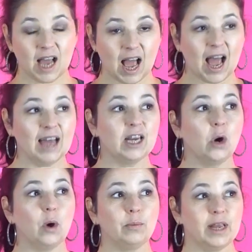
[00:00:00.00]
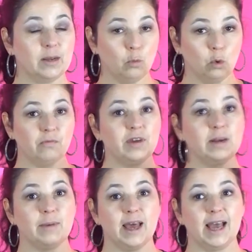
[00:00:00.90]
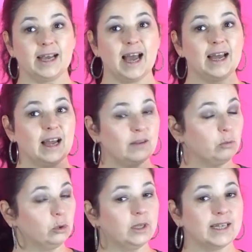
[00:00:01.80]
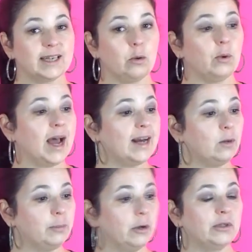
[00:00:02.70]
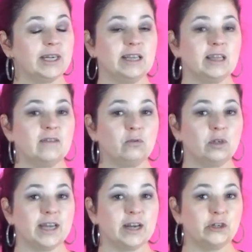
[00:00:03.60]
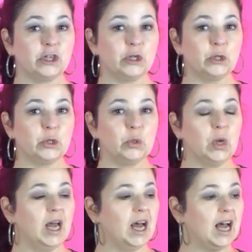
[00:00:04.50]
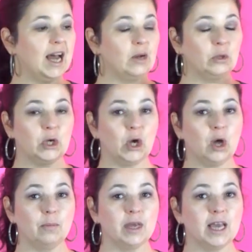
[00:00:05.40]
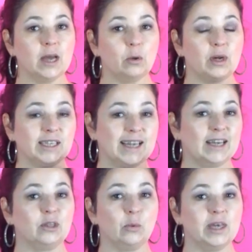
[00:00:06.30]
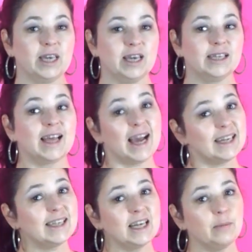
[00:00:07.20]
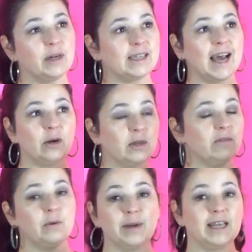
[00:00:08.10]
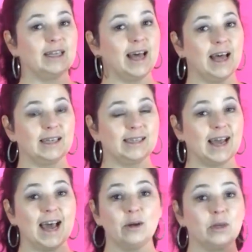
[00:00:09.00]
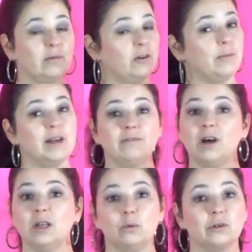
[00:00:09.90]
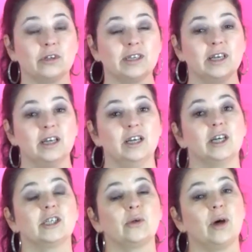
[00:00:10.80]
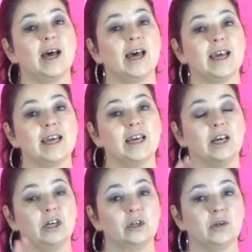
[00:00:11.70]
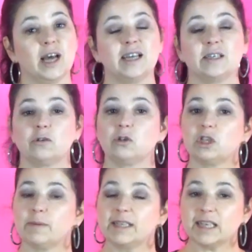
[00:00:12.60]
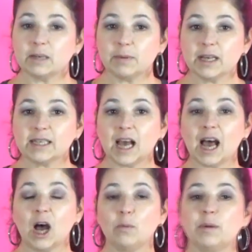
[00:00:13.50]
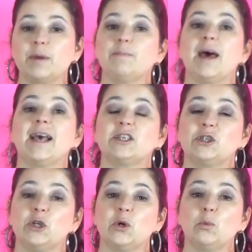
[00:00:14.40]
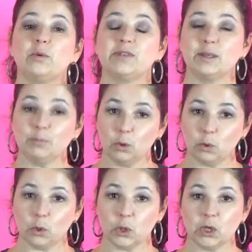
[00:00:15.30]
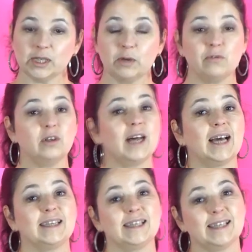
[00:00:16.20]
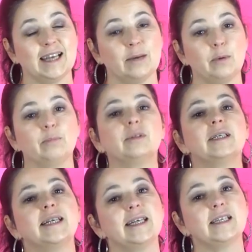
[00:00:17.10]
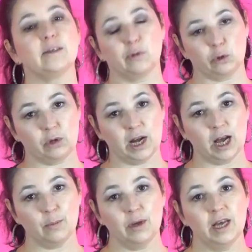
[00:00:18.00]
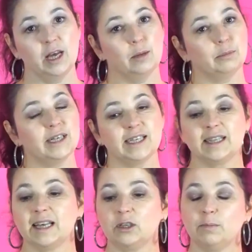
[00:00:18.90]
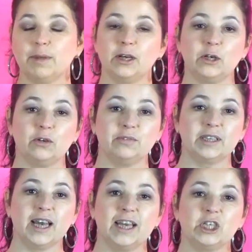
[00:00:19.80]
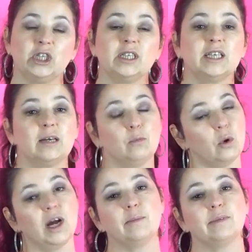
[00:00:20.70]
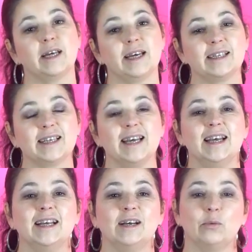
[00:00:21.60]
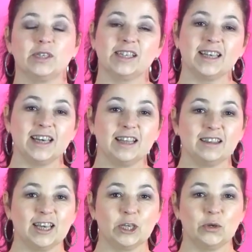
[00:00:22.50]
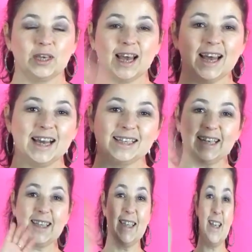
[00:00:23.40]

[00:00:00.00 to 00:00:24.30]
I know I'm getting more feedback. I realize that when I don't post anything for a day or two, I don't comment, or I strike on the weekends, I can tell because I don't get very many likes, I don't get very many followers. So hey, you guys, those are just my tidbits. I hope to be back soon with some more. So if you like this segment, please subscribe. Please hit that little bell notification to get more updates. Once again, thank you guys, and I'll see